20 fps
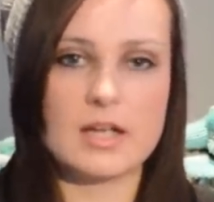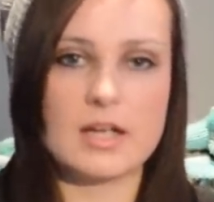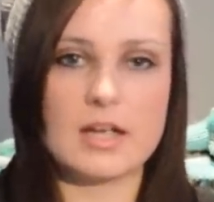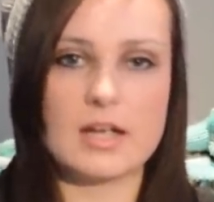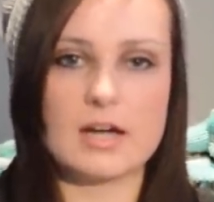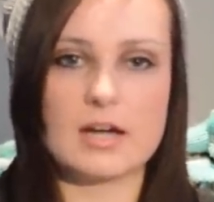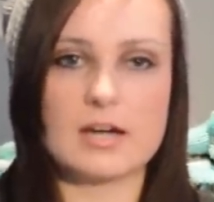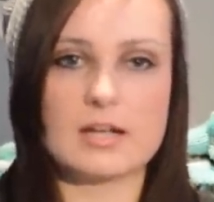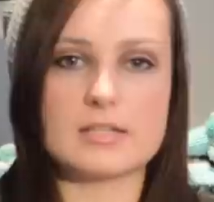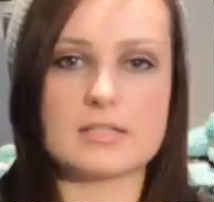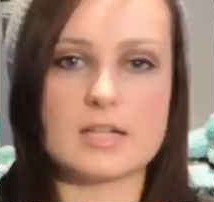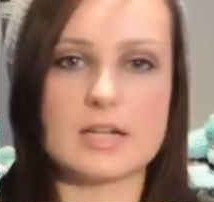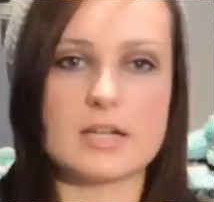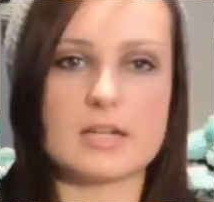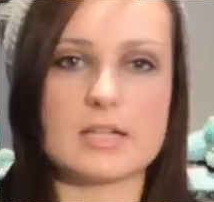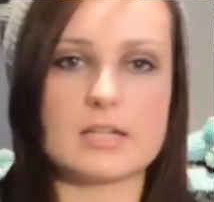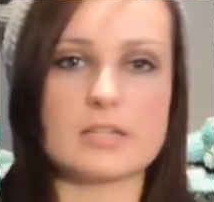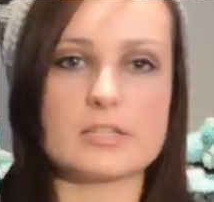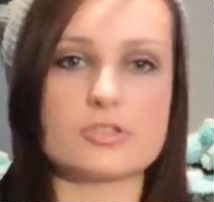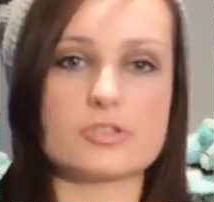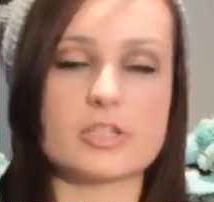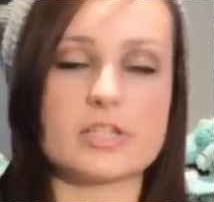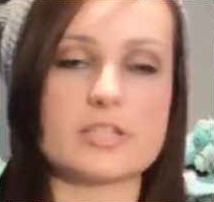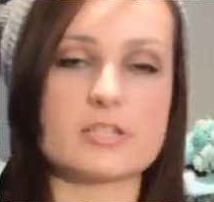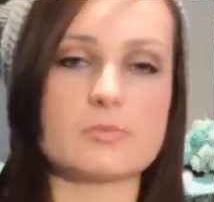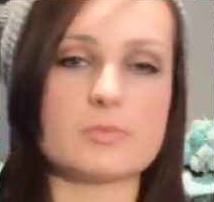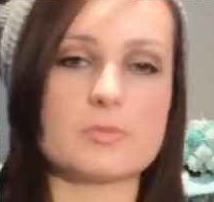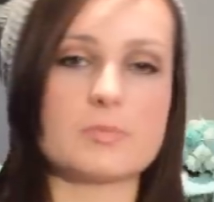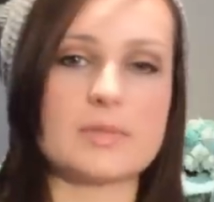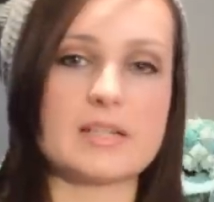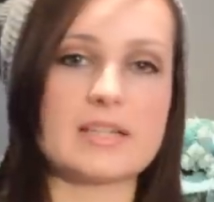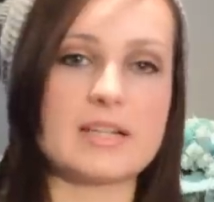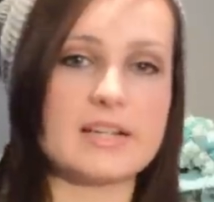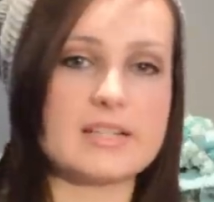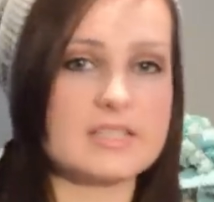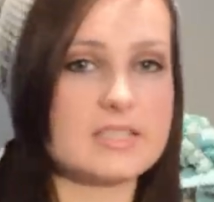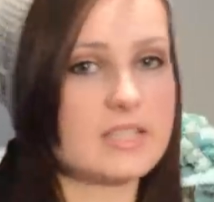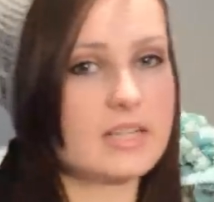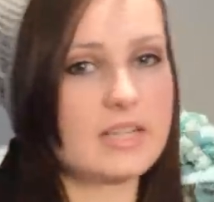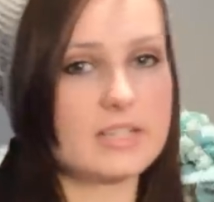And I trained with my
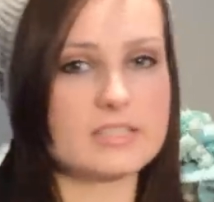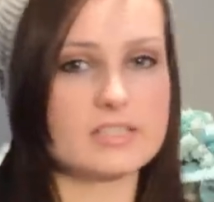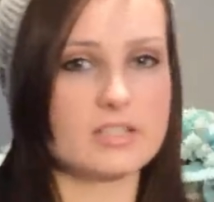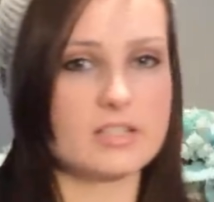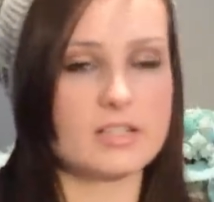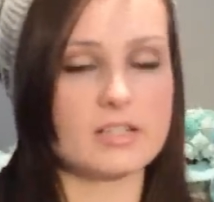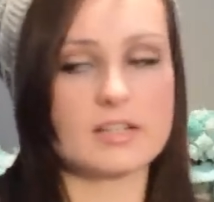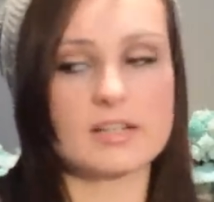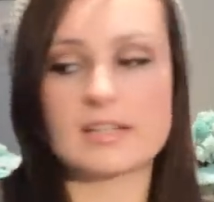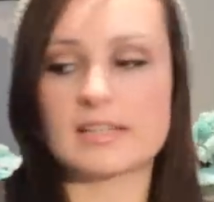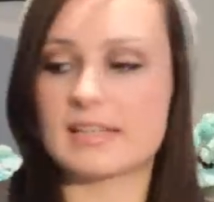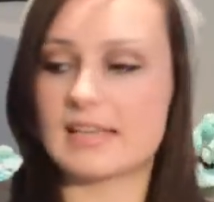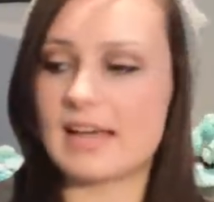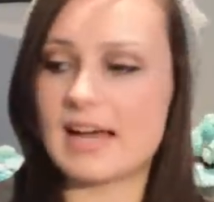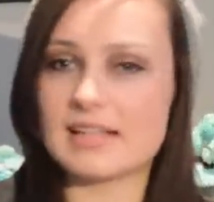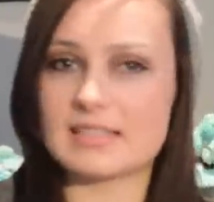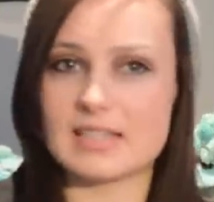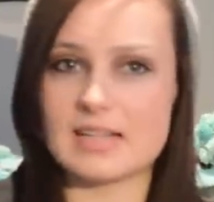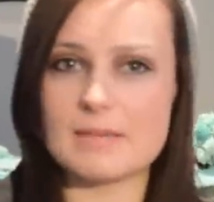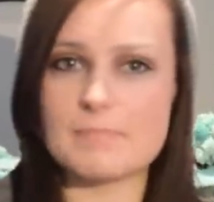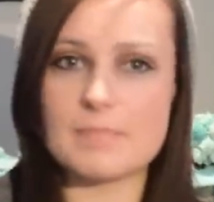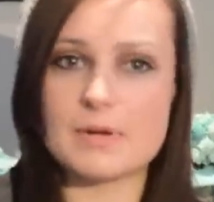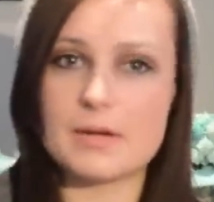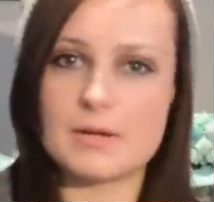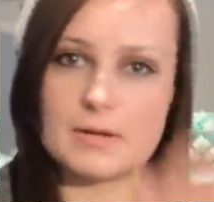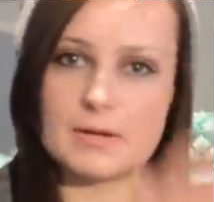next guide dog, Gallop,